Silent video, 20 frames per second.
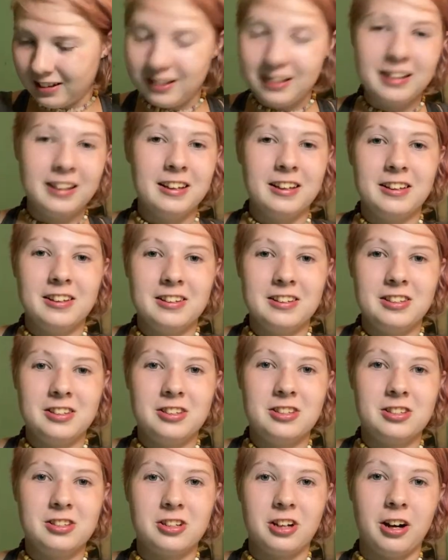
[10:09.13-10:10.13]

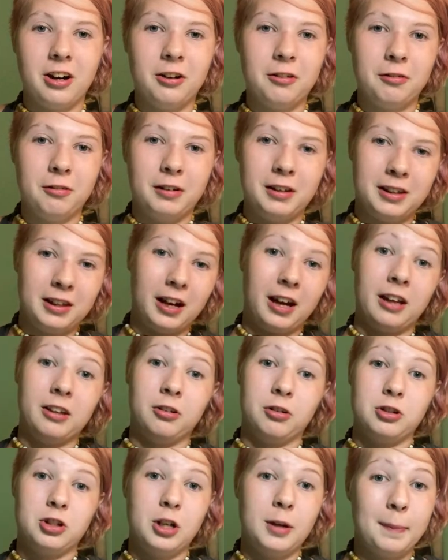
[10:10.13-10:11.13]
start with either
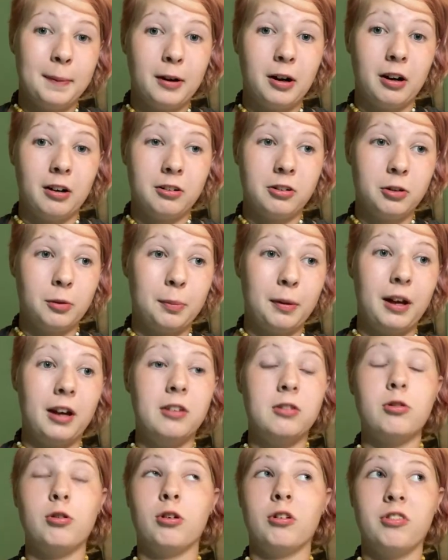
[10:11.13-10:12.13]
cheaper art
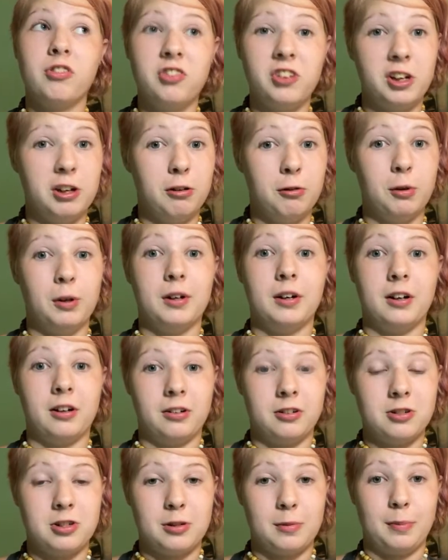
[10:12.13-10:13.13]
supplies or fewer
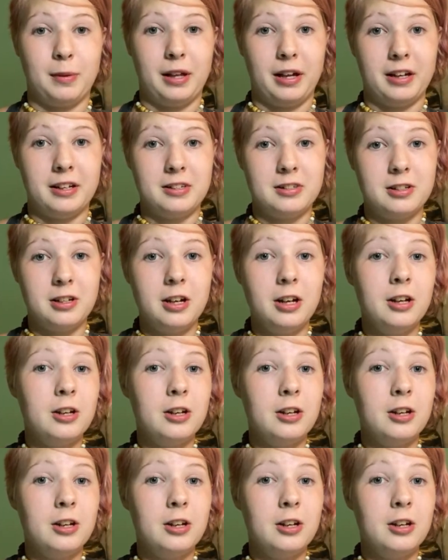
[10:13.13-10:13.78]
art supplies.